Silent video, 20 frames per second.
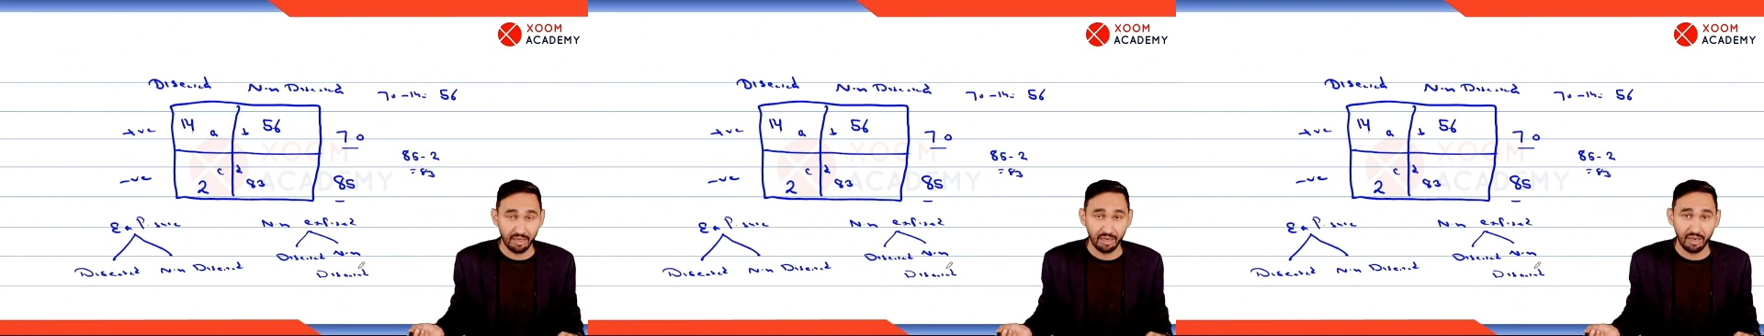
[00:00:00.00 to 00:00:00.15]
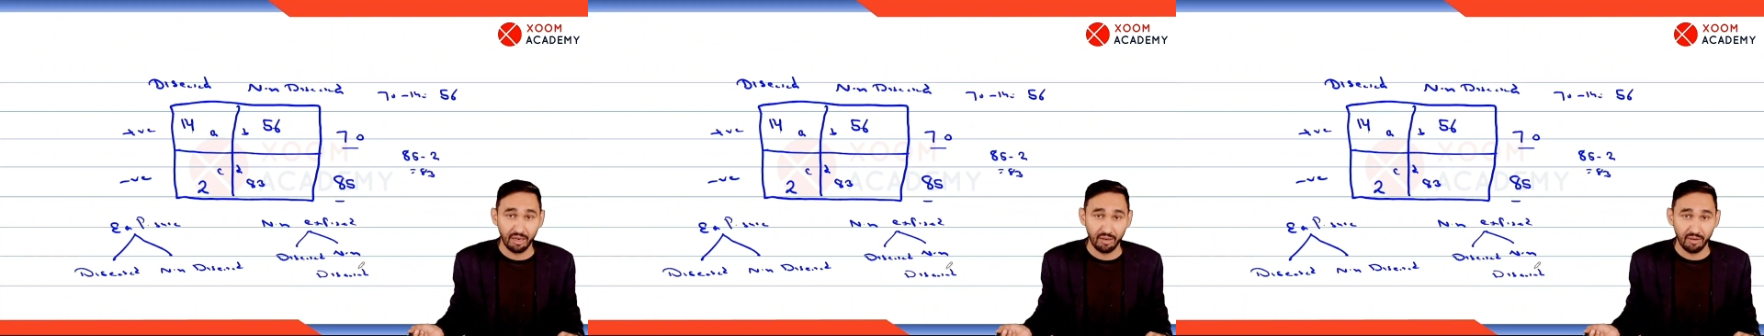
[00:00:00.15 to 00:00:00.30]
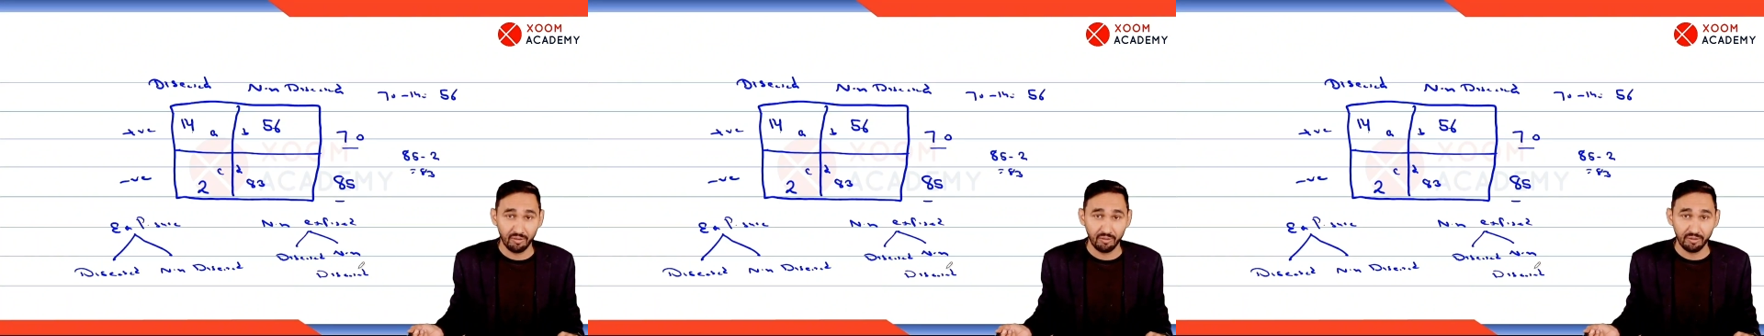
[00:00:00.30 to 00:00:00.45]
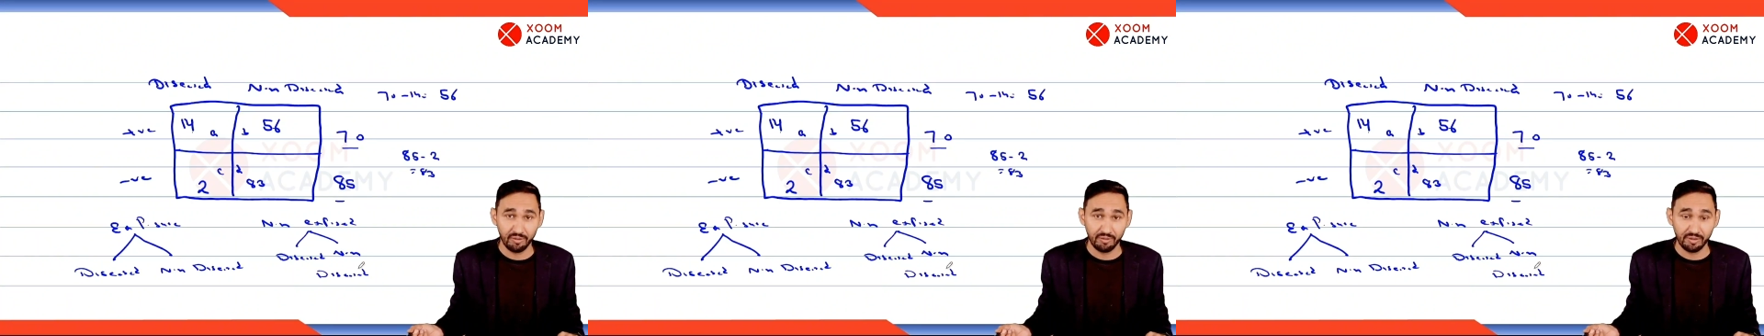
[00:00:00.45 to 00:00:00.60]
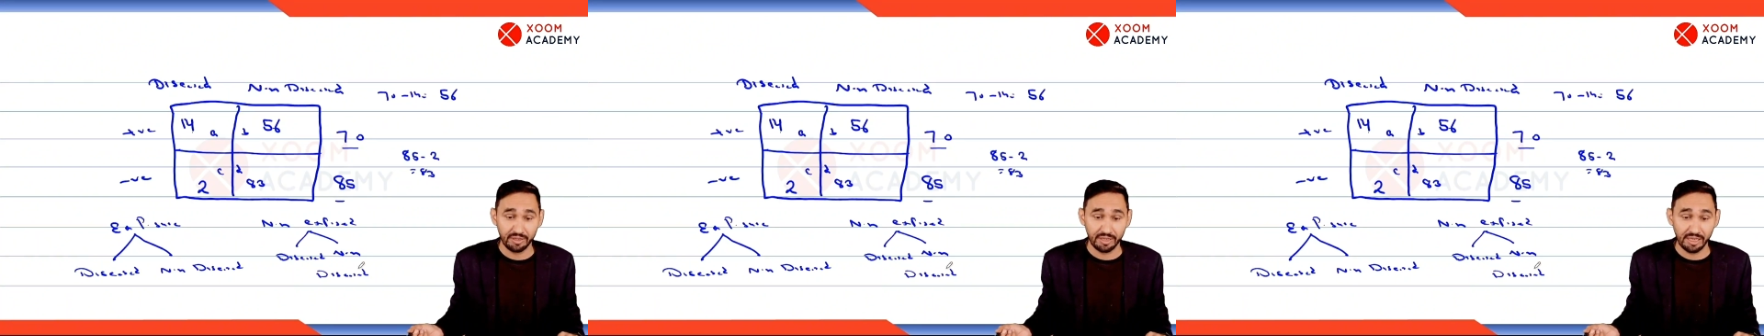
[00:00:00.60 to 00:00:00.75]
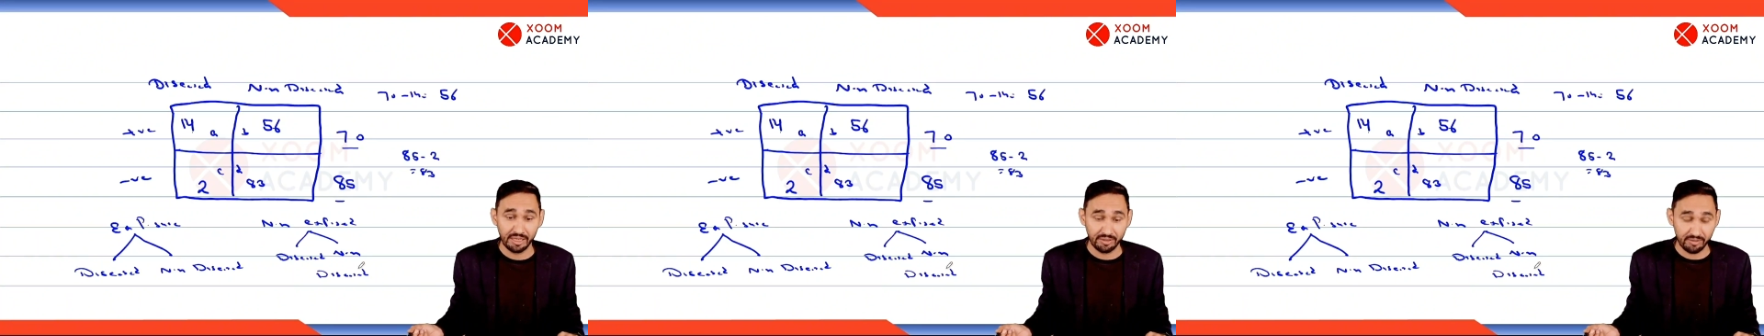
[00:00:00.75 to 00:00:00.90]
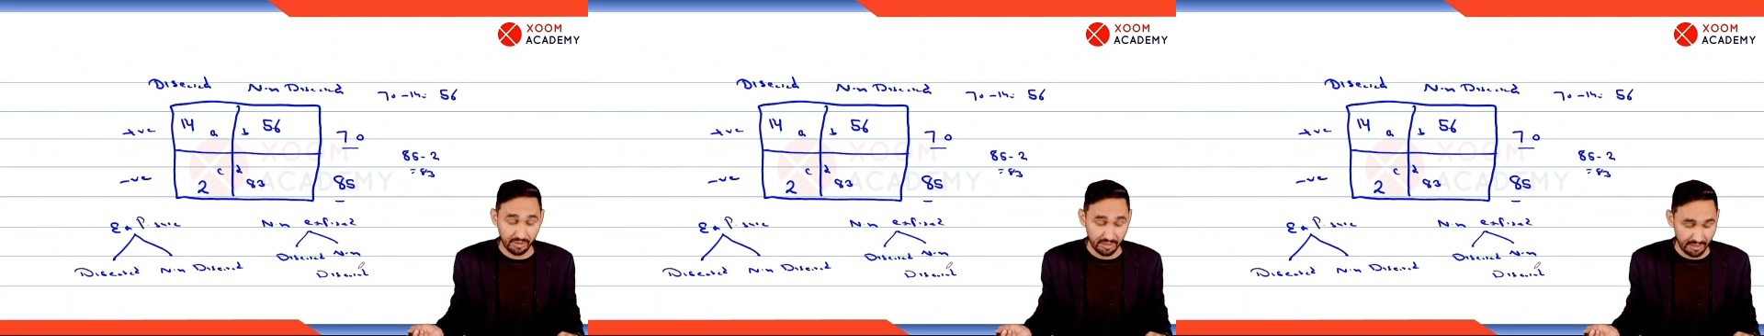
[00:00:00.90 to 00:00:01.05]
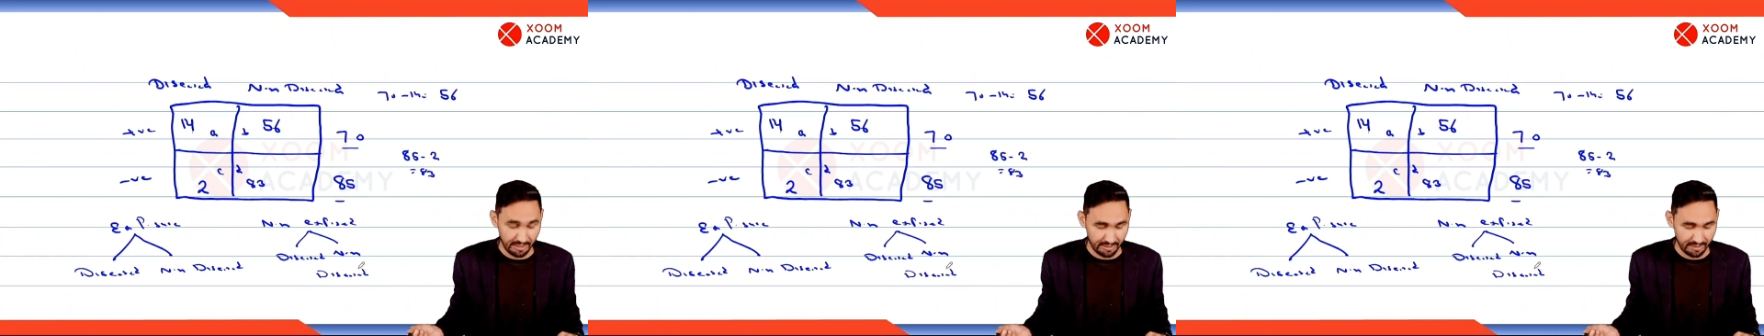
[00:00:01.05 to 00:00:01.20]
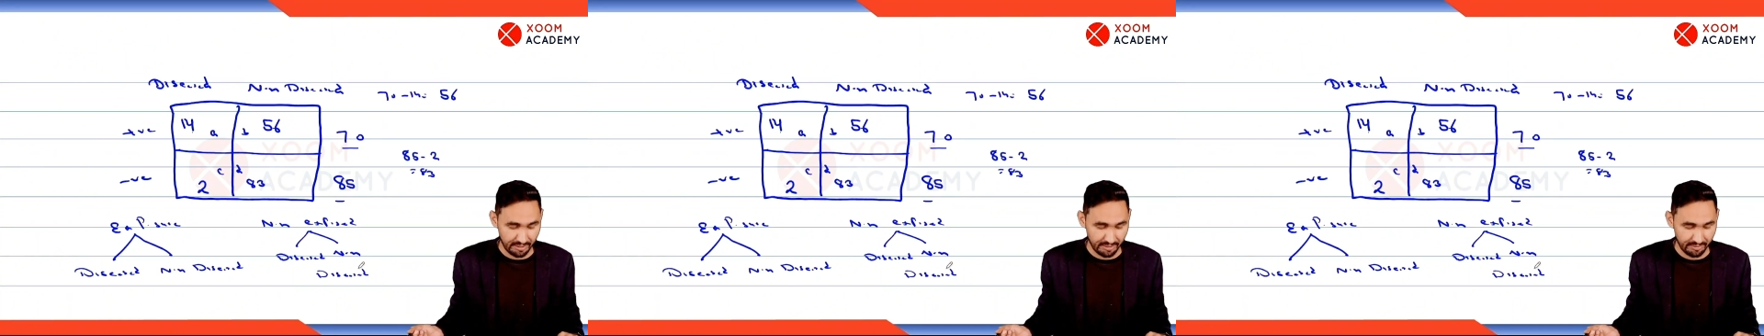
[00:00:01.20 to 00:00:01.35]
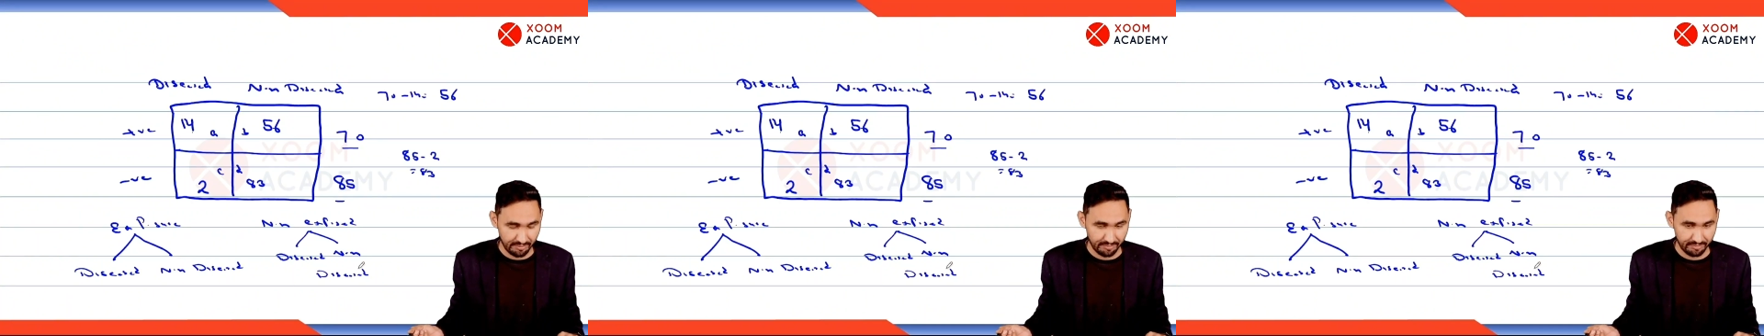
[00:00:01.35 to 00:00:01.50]
How we will
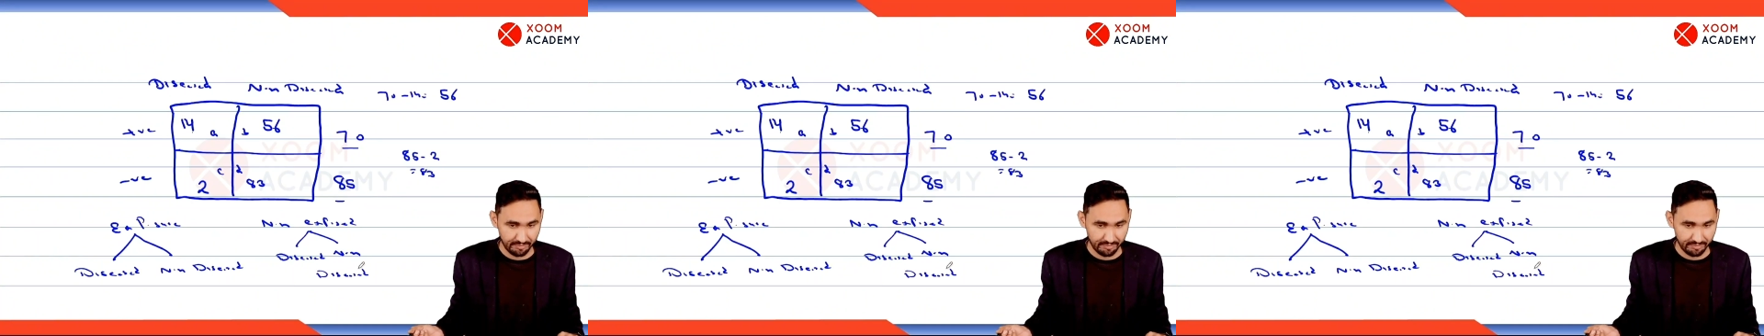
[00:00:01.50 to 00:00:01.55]
calculate?